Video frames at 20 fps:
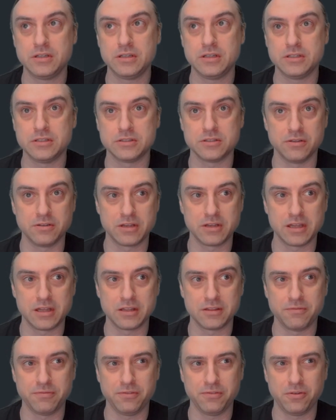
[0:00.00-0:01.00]
is looking
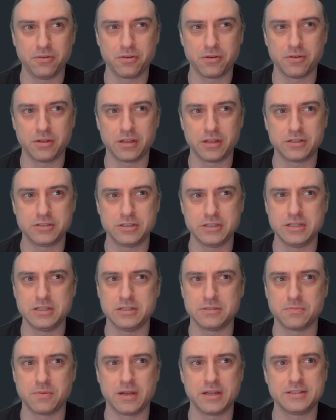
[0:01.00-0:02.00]
at the floor going,
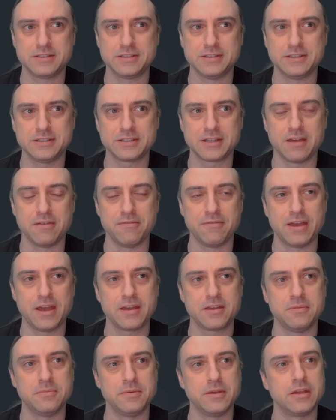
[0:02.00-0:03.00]
geez, why isn't this guy
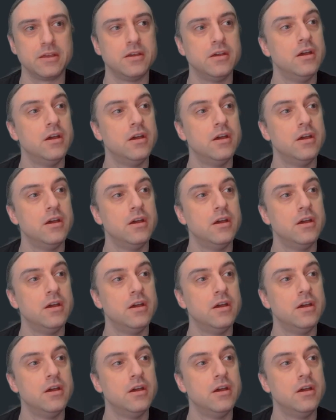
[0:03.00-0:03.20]
vacuuming?